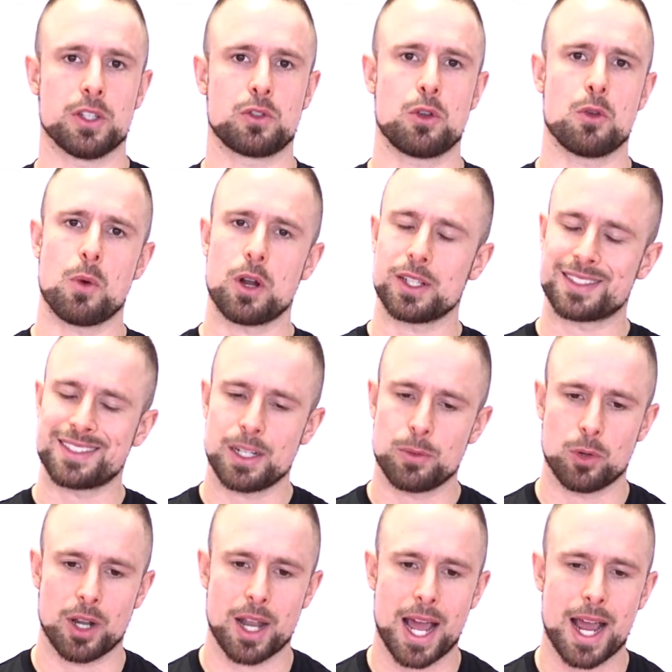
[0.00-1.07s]
So you want to stay
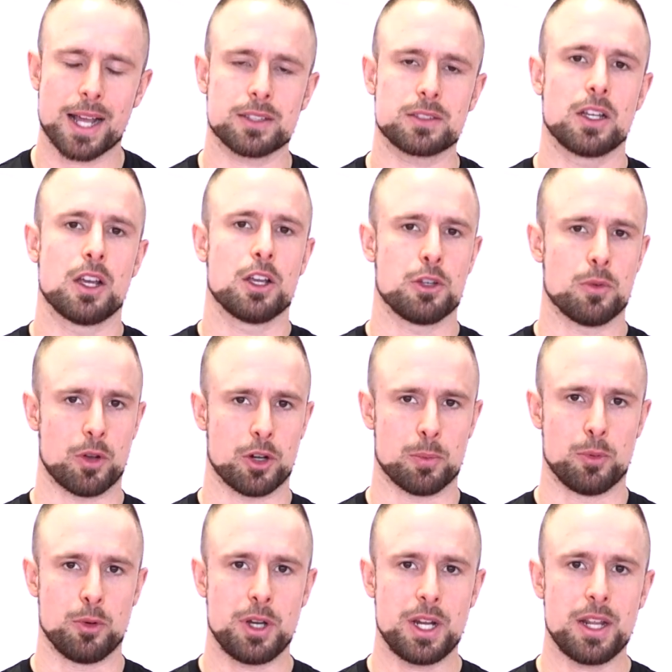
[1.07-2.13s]
relaxed, you want to
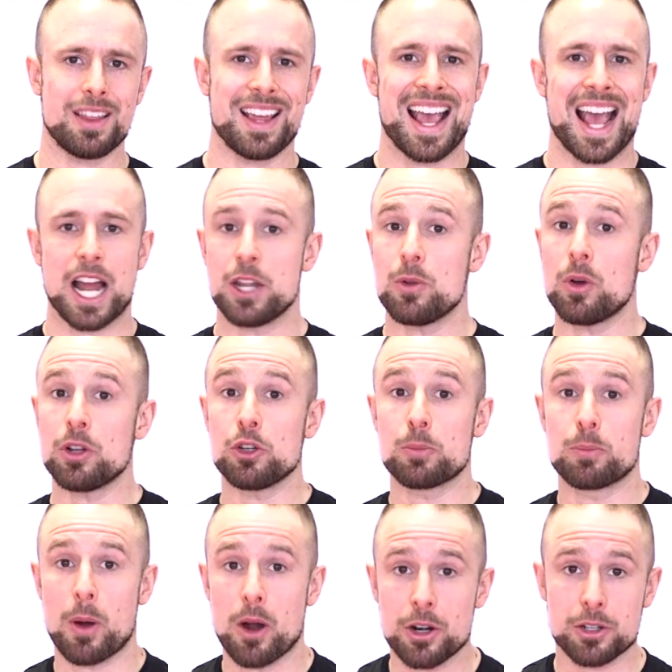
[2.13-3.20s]
breathe, and you want your
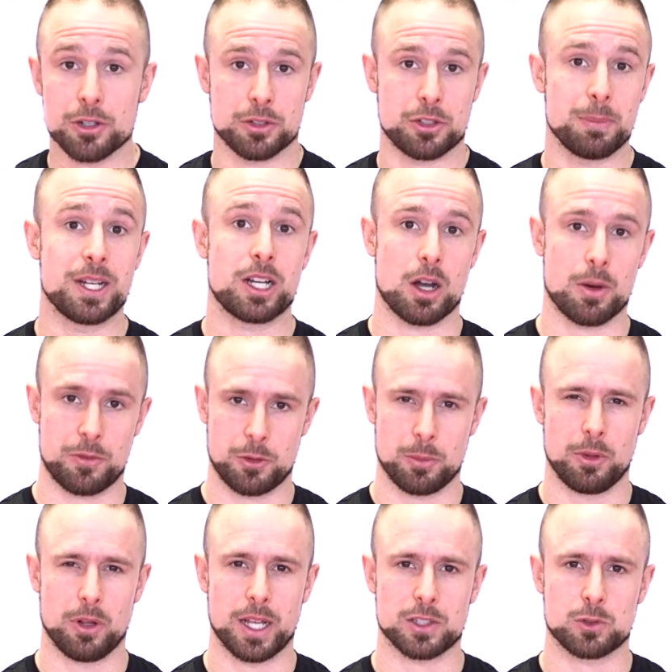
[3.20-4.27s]
partner to be
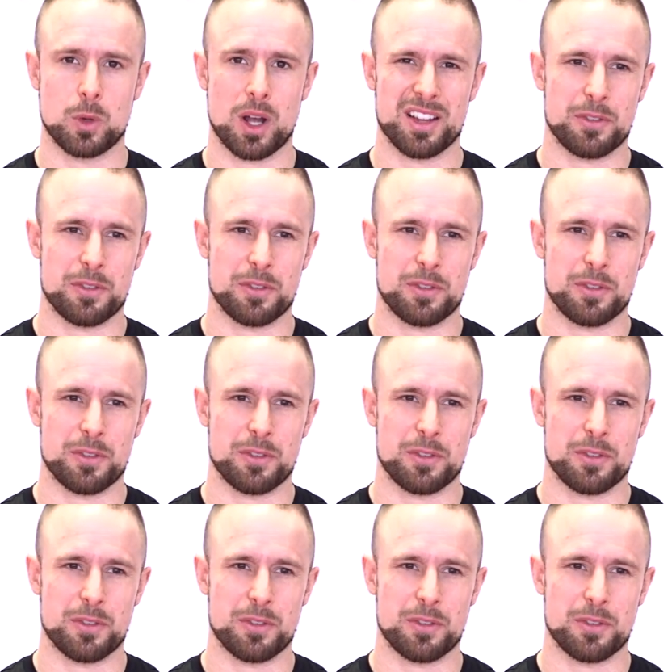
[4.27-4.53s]
comfortable as well.